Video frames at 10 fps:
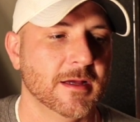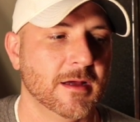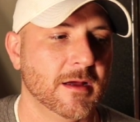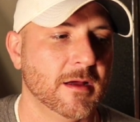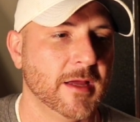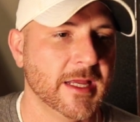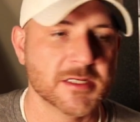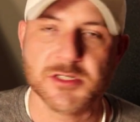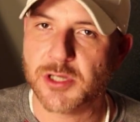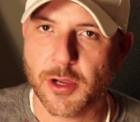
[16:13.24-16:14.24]
Uh,
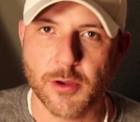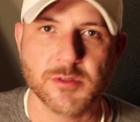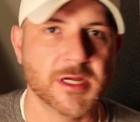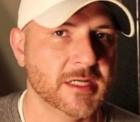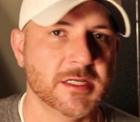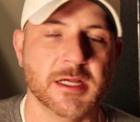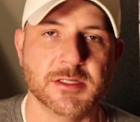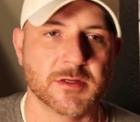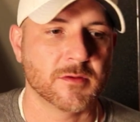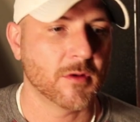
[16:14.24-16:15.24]
and Joe,
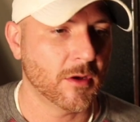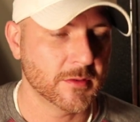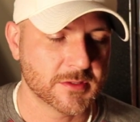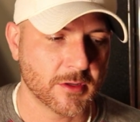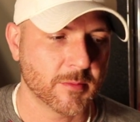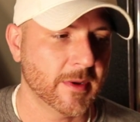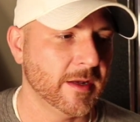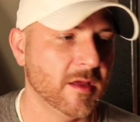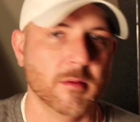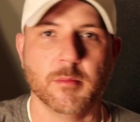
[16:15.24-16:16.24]
JJ General, always talk
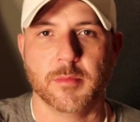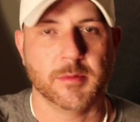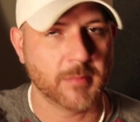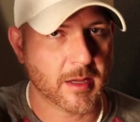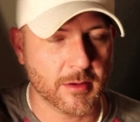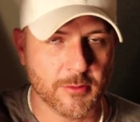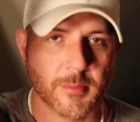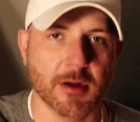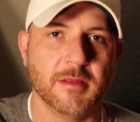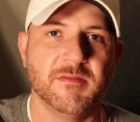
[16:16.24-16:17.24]
about him, and my other
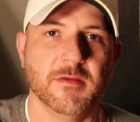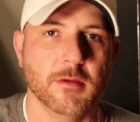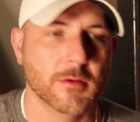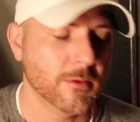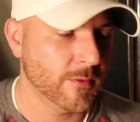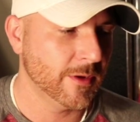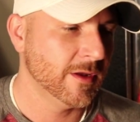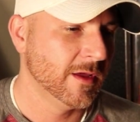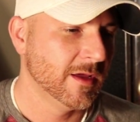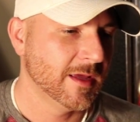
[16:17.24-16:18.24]
buddy Phil.
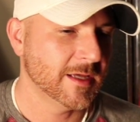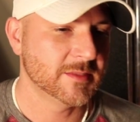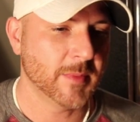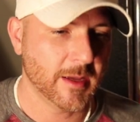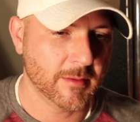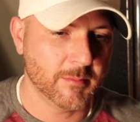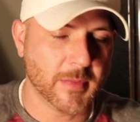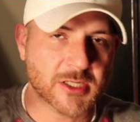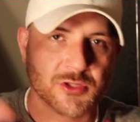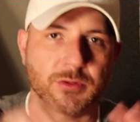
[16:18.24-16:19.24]
That's my,
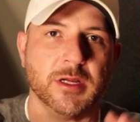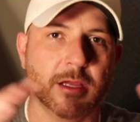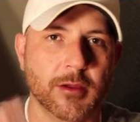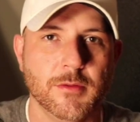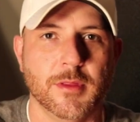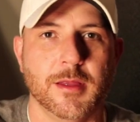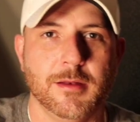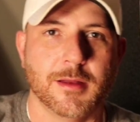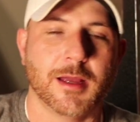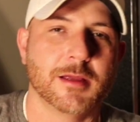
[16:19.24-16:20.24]
my trio that
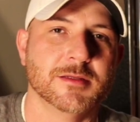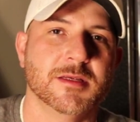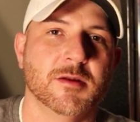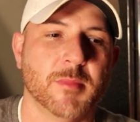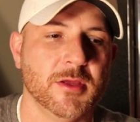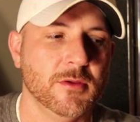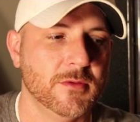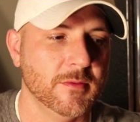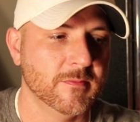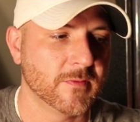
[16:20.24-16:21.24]
I consider my
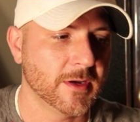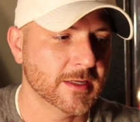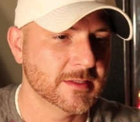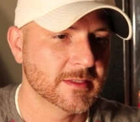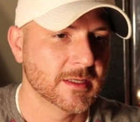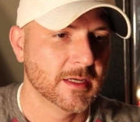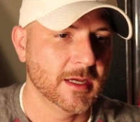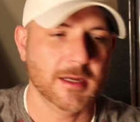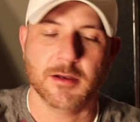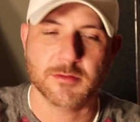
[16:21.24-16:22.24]
YouTube friends.
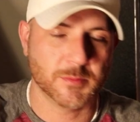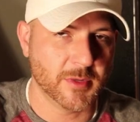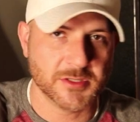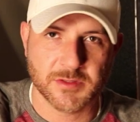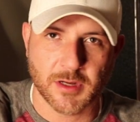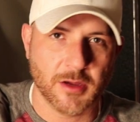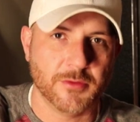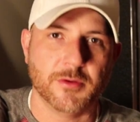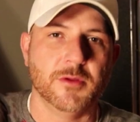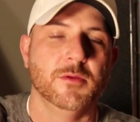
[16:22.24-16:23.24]
And there's a bunch of
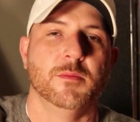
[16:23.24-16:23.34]
other